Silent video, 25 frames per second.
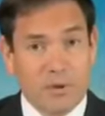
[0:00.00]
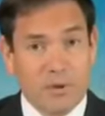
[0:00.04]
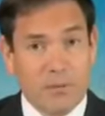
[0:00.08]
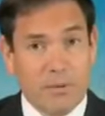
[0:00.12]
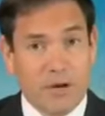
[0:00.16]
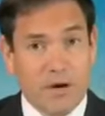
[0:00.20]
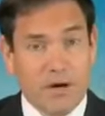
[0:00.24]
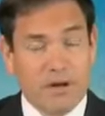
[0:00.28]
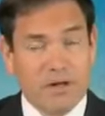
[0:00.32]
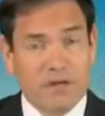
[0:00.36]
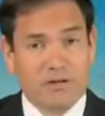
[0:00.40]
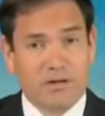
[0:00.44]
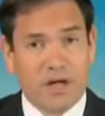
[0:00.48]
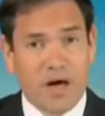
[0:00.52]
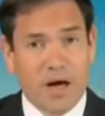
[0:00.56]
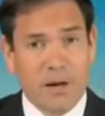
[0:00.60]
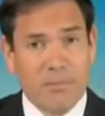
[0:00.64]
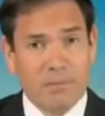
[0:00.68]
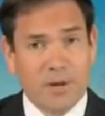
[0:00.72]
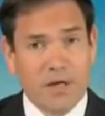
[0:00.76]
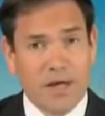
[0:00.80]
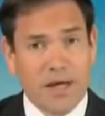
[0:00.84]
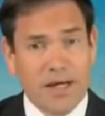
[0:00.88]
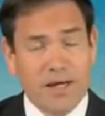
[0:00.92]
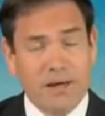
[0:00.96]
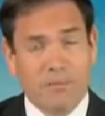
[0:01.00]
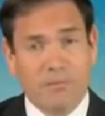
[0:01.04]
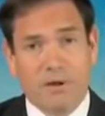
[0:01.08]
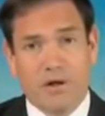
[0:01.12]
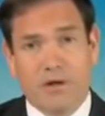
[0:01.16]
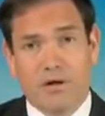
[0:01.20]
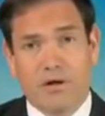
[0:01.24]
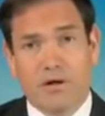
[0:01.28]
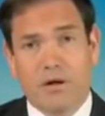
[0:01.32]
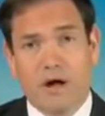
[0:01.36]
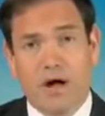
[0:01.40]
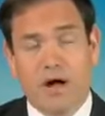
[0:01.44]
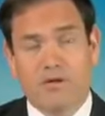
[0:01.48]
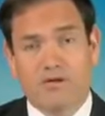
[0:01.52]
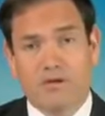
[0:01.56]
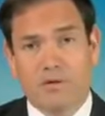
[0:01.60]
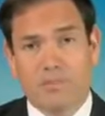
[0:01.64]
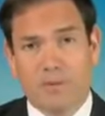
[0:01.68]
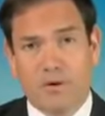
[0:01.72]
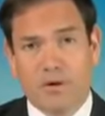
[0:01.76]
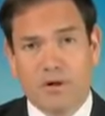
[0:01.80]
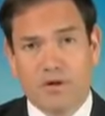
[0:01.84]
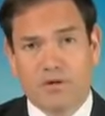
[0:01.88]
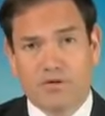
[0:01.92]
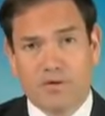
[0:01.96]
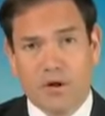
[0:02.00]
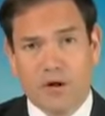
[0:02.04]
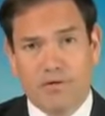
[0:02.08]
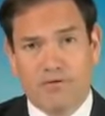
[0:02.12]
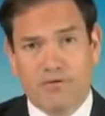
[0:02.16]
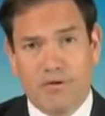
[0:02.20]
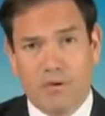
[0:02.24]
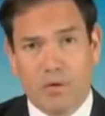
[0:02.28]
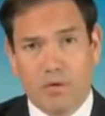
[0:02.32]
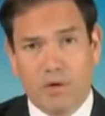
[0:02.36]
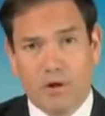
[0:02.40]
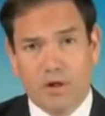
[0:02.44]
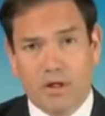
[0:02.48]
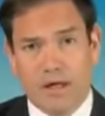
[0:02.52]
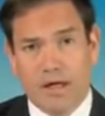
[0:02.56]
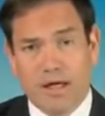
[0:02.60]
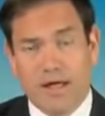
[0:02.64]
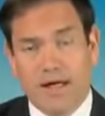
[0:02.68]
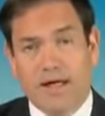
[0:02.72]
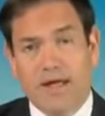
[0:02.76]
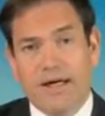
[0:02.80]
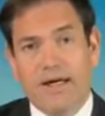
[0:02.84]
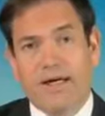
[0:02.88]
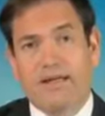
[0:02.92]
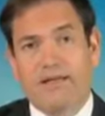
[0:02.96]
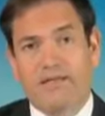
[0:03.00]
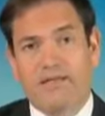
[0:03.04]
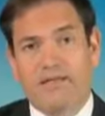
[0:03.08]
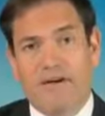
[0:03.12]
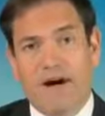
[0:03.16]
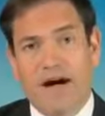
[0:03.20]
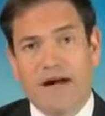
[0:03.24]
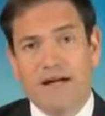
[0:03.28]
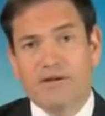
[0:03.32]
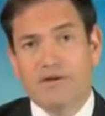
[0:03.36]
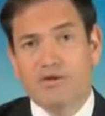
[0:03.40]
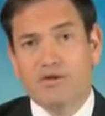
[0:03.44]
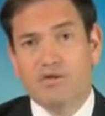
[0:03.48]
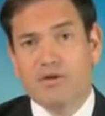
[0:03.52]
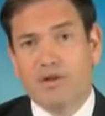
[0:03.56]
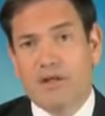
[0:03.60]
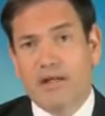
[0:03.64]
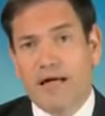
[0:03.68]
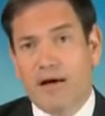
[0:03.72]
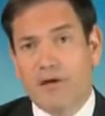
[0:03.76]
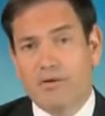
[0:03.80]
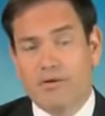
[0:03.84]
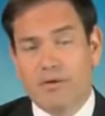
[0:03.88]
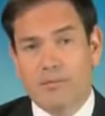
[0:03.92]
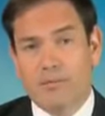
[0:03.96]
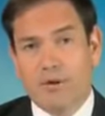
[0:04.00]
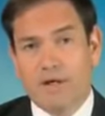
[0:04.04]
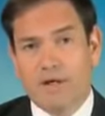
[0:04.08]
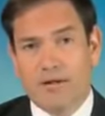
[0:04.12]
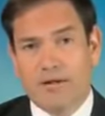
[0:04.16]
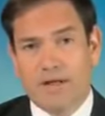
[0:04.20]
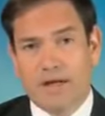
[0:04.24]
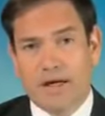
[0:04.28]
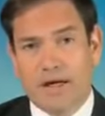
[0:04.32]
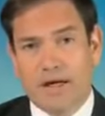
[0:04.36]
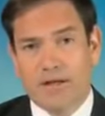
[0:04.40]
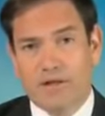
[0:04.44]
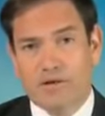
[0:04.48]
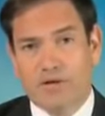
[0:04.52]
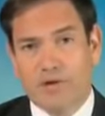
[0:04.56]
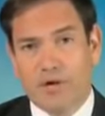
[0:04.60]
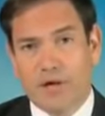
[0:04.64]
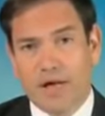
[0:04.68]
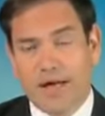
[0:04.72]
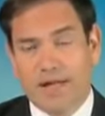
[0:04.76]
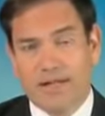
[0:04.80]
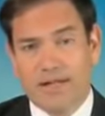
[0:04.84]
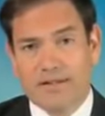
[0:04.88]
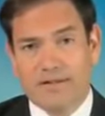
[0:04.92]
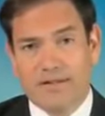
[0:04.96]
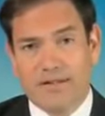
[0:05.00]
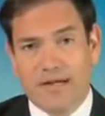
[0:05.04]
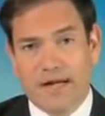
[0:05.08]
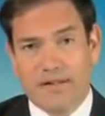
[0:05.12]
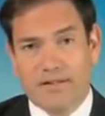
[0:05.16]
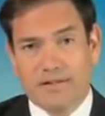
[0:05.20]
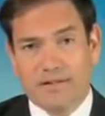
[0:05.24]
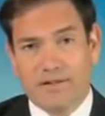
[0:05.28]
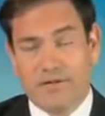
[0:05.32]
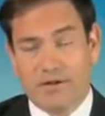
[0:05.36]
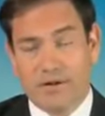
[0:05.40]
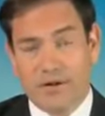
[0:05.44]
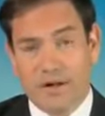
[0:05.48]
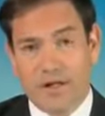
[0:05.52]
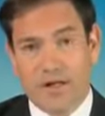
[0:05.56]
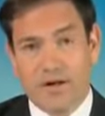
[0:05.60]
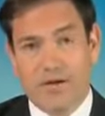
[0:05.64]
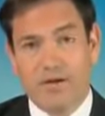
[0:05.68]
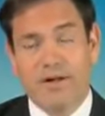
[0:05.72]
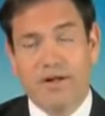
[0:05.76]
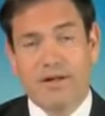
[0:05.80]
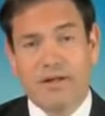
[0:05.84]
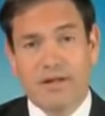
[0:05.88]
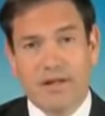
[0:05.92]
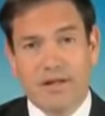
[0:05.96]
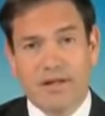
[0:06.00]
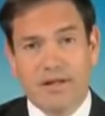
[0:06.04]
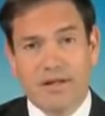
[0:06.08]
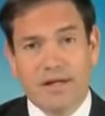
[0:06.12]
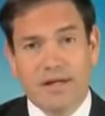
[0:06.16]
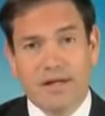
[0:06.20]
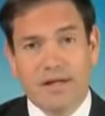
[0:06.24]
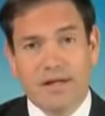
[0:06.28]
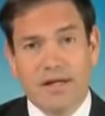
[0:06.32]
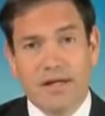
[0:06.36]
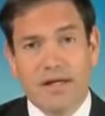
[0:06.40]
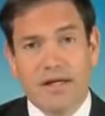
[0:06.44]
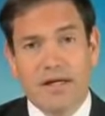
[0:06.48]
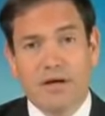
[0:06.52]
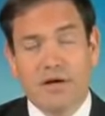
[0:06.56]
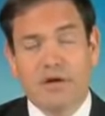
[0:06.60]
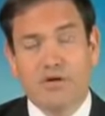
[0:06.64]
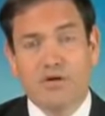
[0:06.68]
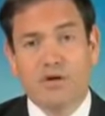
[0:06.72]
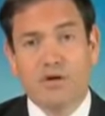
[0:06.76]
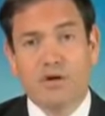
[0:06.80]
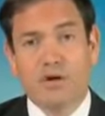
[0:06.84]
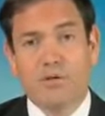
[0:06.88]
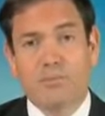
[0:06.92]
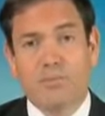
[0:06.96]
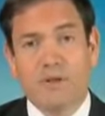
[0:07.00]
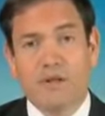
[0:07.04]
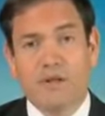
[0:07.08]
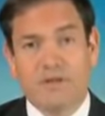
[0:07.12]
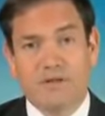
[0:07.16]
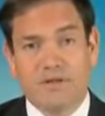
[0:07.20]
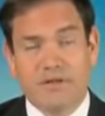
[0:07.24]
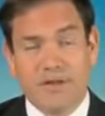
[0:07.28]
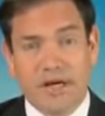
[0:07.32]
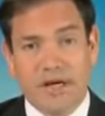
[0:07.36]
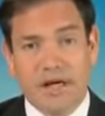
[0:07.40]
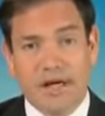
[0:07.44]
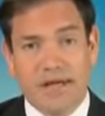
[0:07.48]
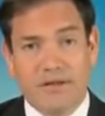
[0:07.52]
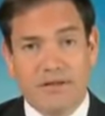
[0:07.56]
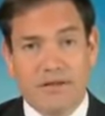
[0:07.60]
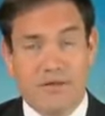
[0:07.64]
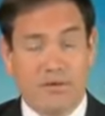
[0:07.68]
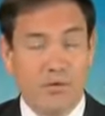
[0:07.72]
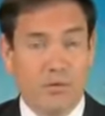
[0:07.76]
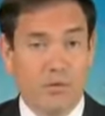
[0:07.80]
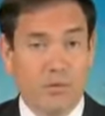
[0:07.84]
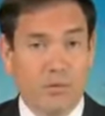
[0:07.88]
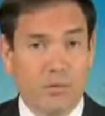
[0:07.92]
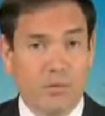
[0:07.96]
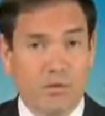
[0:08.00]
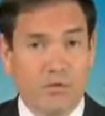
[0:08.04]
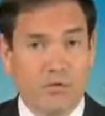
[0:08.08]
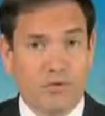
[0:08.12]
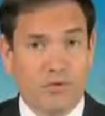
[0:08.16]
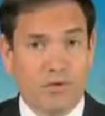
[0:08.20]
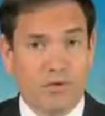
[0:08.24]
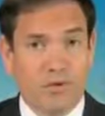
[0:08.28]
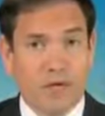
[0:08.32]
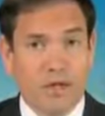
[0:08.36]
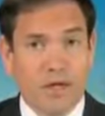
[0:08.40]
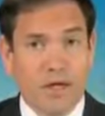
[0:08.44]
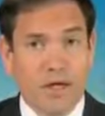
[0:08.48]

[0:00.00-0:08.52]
in America is complicated, but our laws are pretty straightforward. It defines who's allowed to be in the country, and it says if you're here illegally, you should be detained through removal.